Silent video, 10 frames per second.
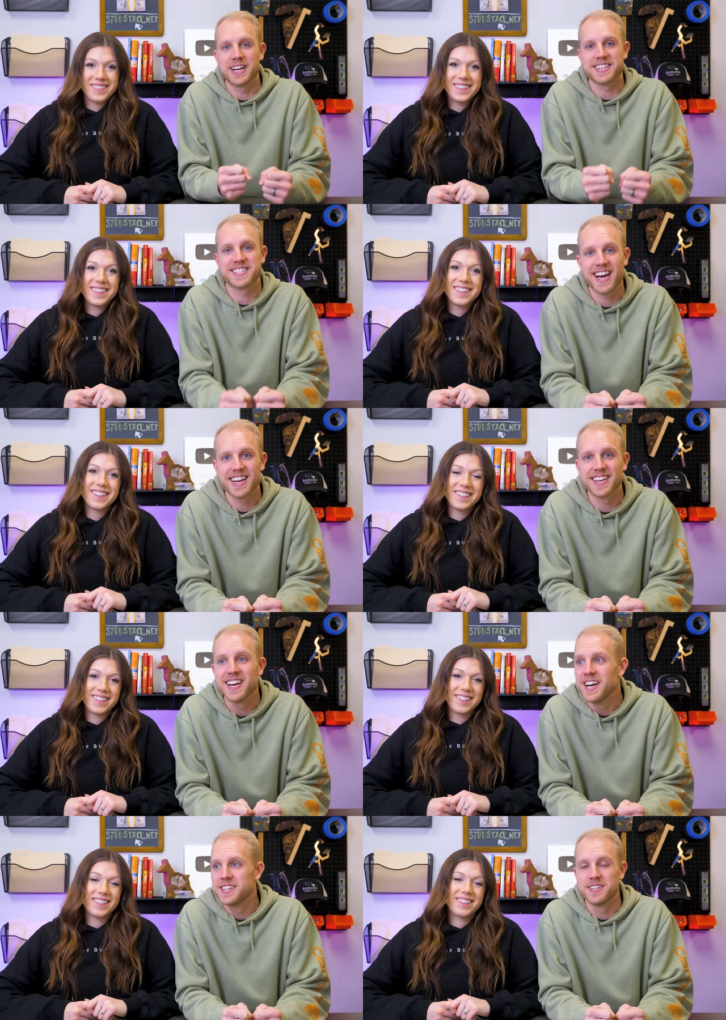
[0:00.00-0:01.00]
Speaker 1: excited
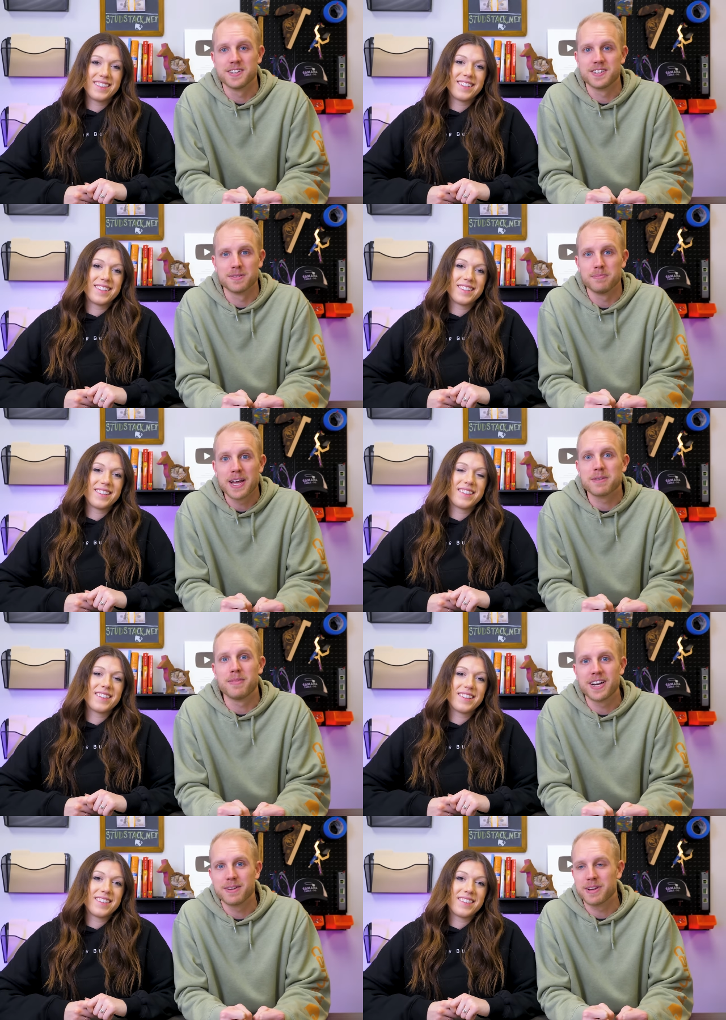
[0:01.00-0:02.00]
to make
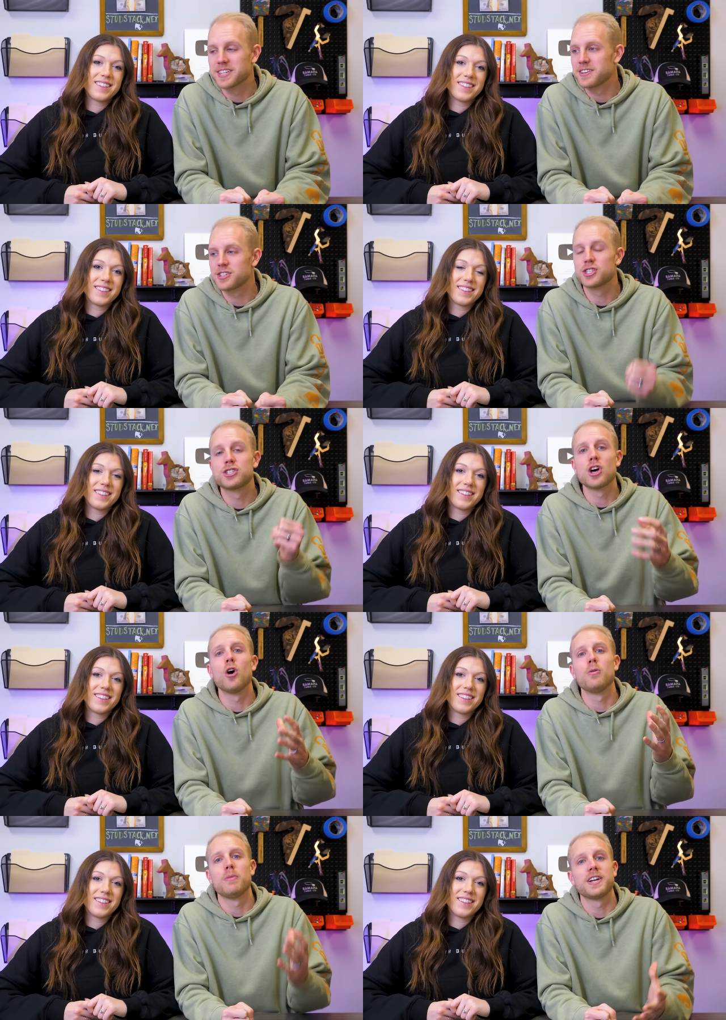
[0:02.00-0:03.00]
money because there's
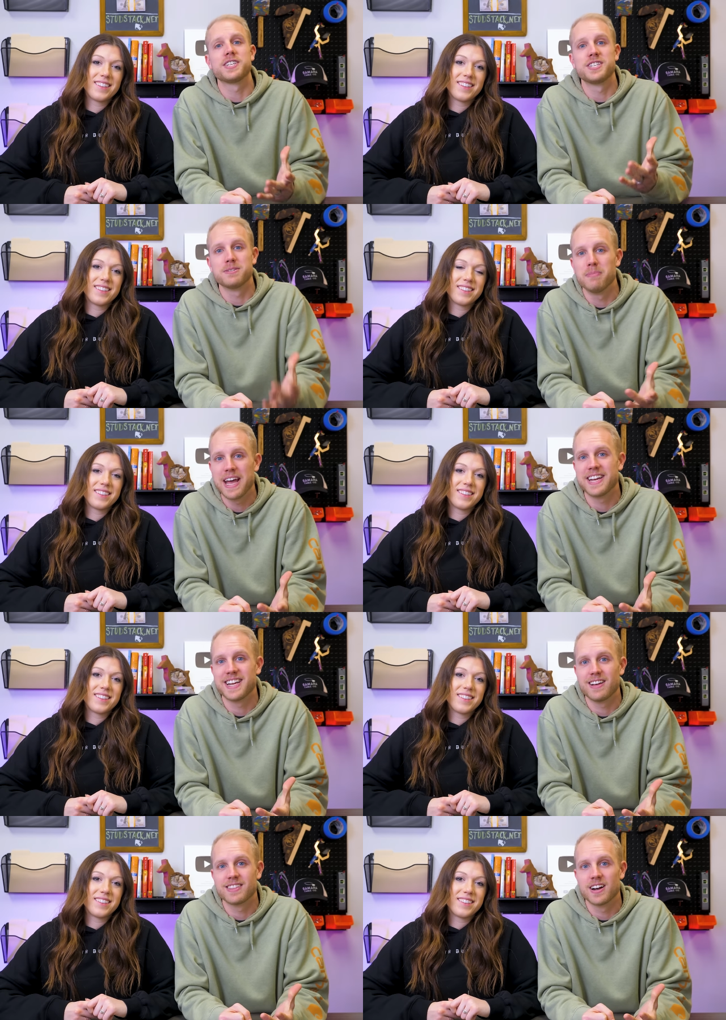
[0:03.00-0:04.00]
so much demand
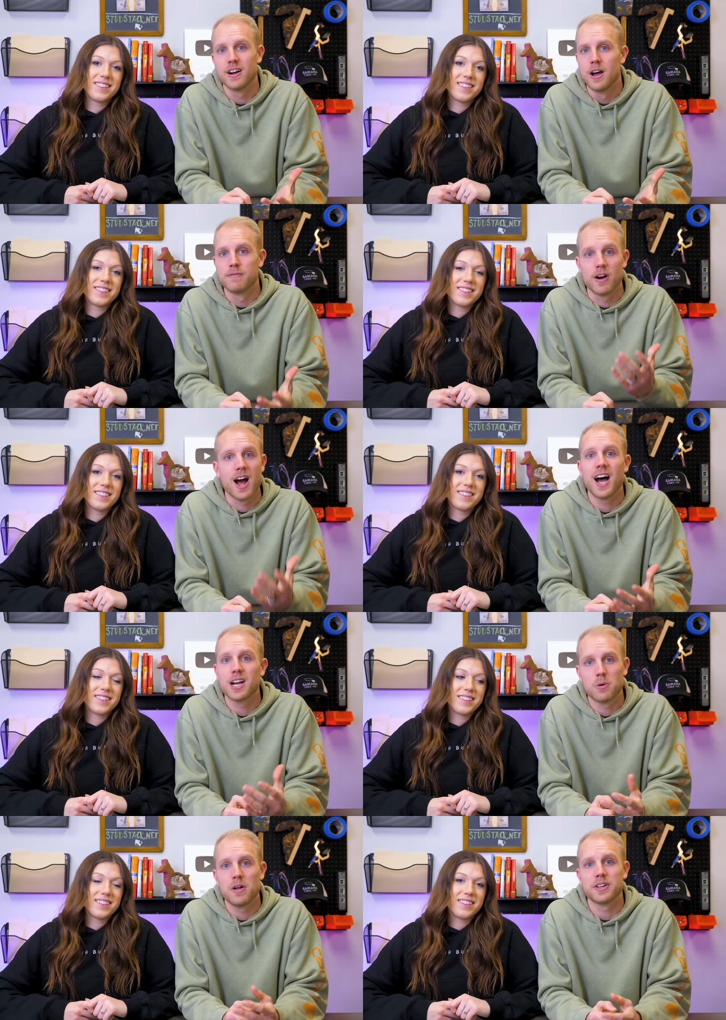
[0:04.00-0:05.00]
out there for high
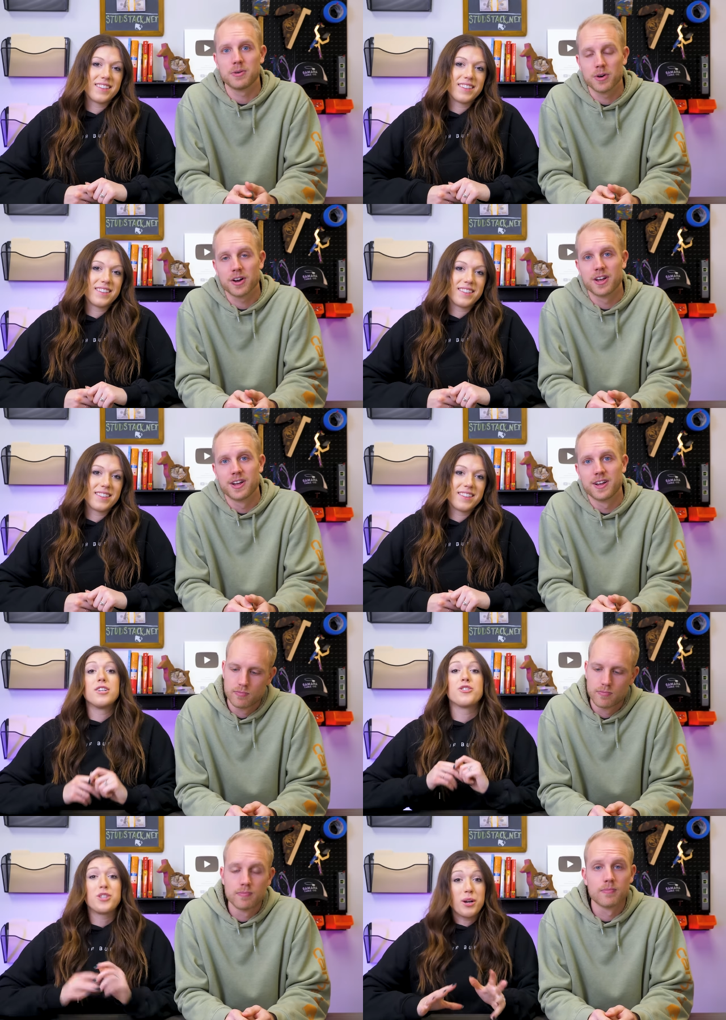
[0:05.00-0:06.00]
quality work.
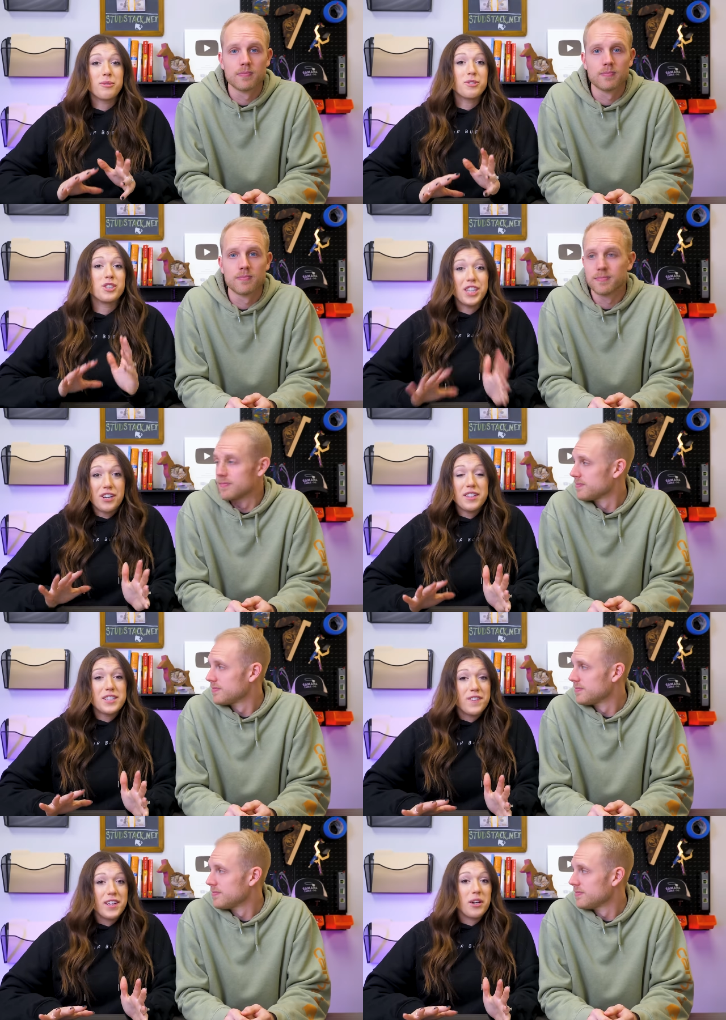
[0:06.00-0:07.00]
Speaker 2: So share
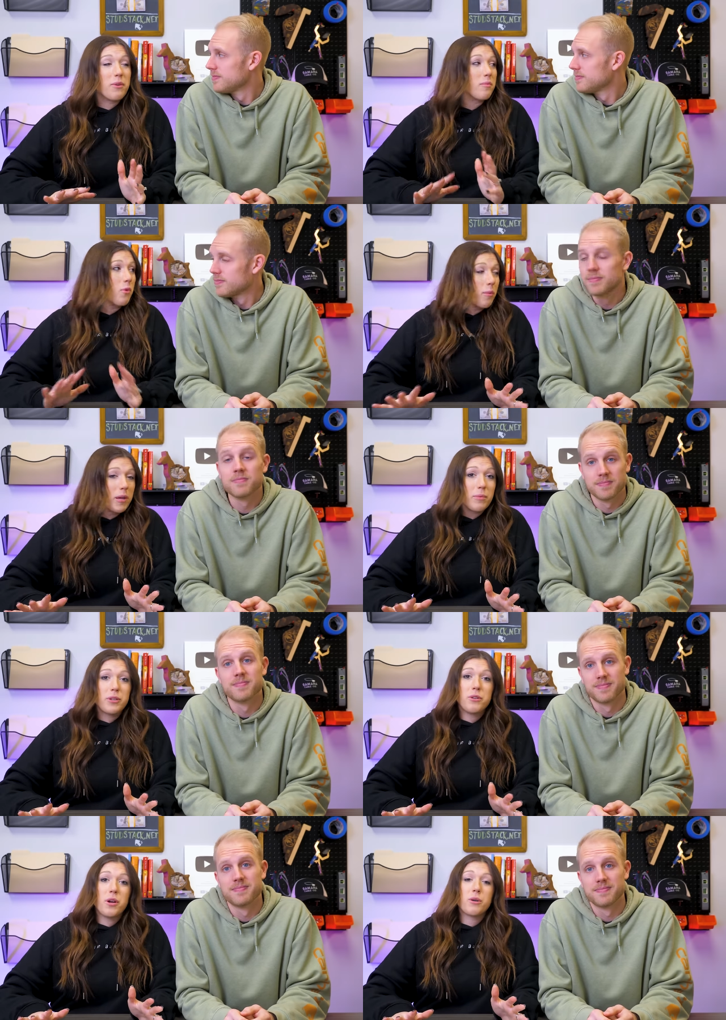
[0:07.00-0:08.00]
this video with more people
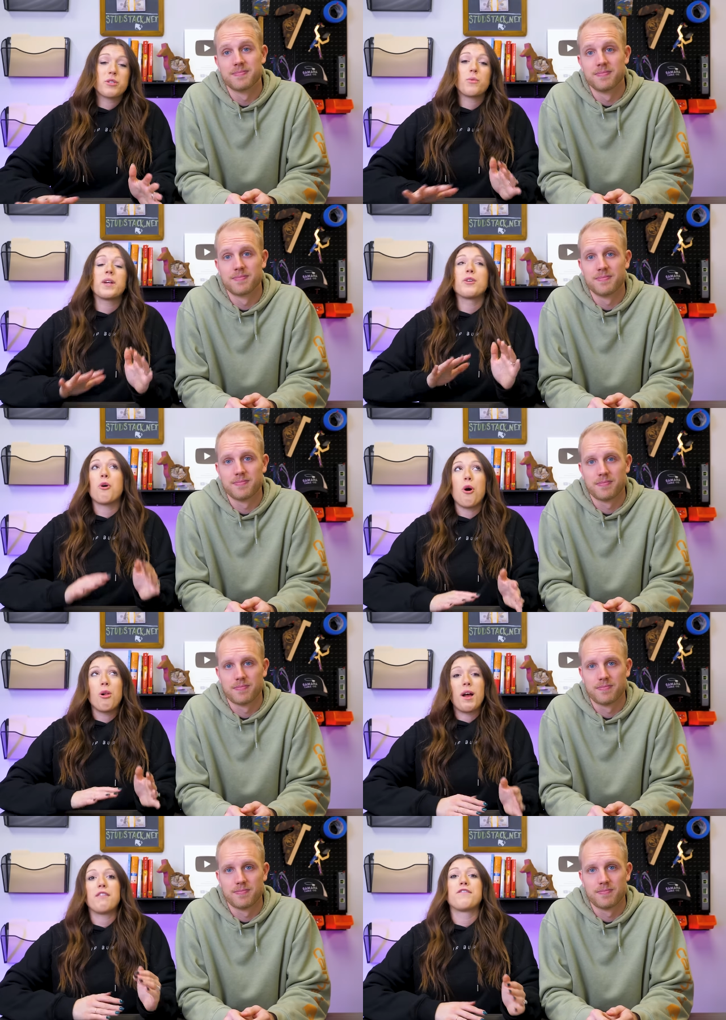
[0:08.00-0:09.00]
you know so we can
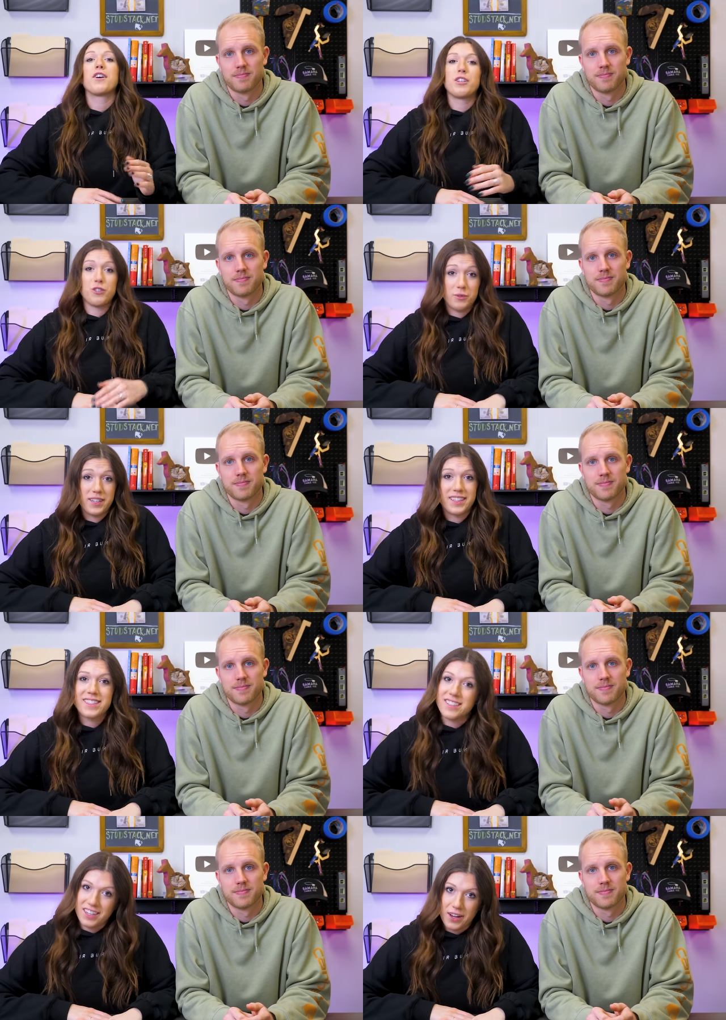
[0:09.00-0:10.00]
all have fun doing
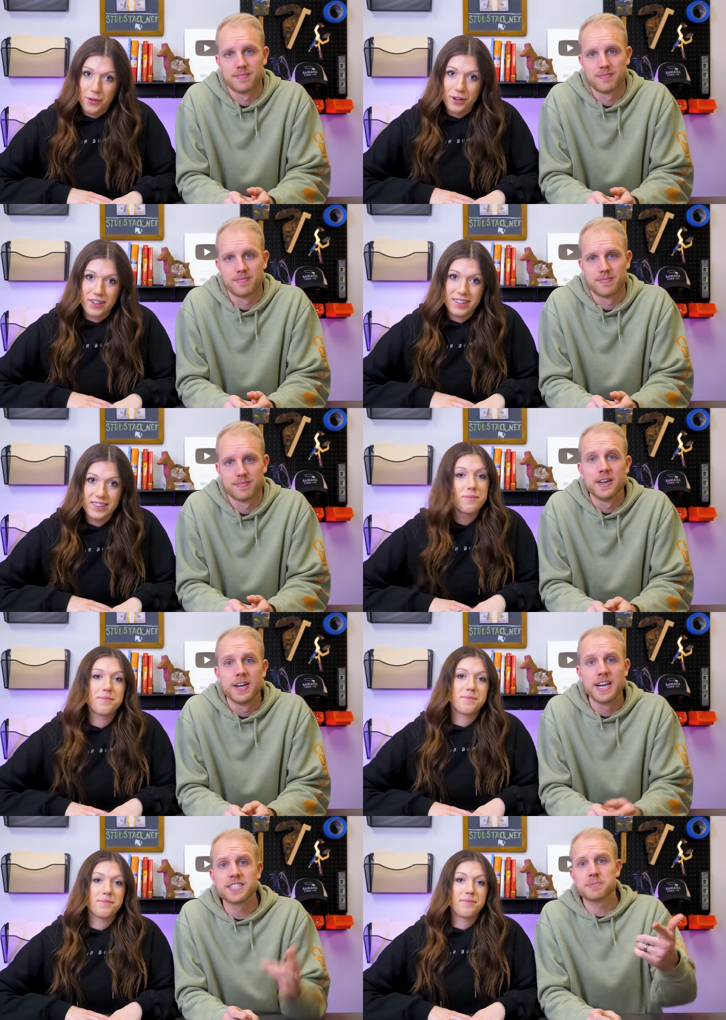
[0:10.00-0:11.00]
this together.
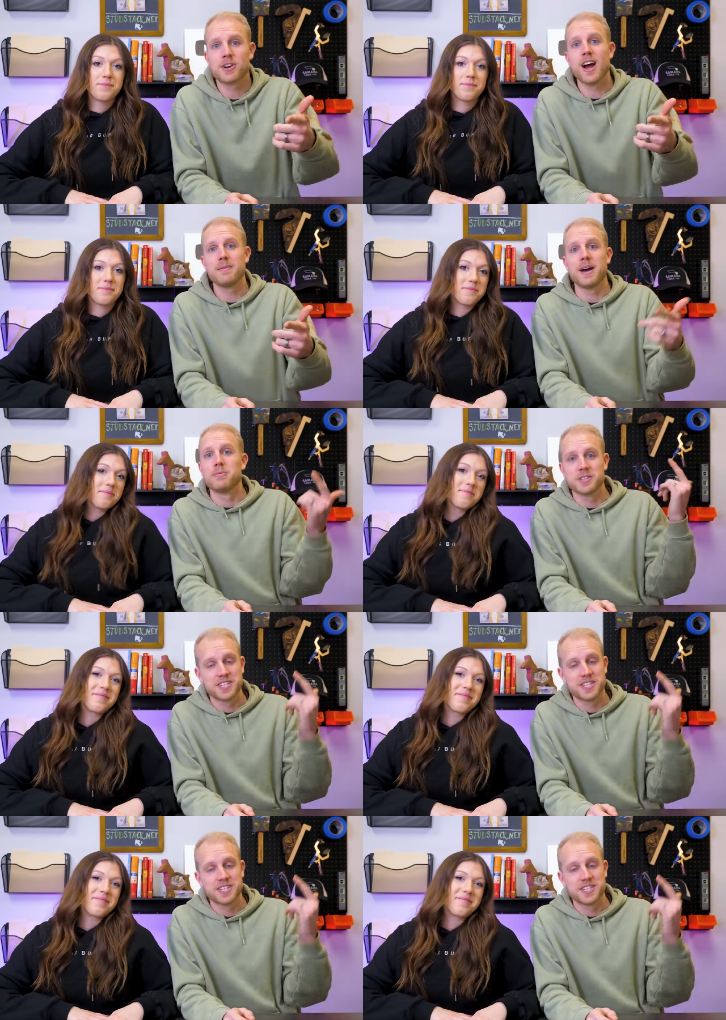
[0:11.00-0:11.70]
Speaker 1: Hit subscribe and we'll